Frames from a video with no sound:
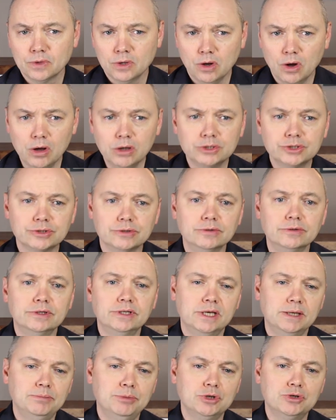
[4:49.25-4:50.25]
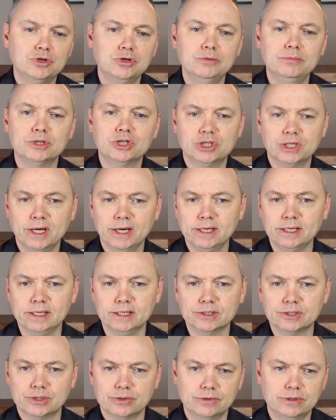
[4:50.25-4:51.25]
Also, keep your tuba shiny
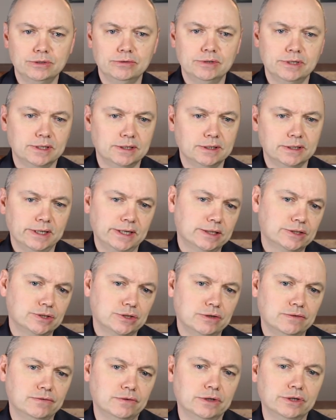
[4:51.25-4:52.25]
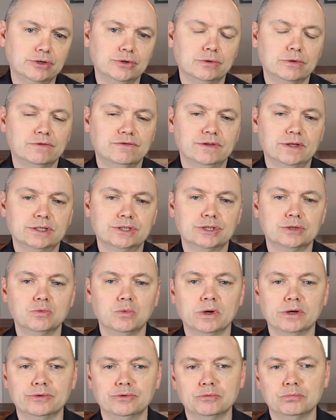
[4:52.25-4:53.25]
so that you can glance over at your reflection
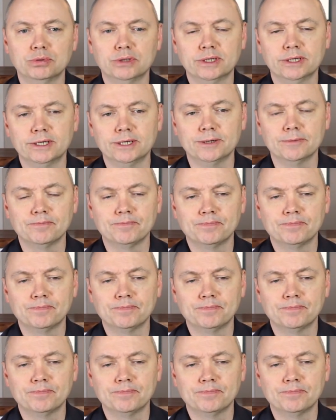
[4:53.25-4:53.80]
while you play.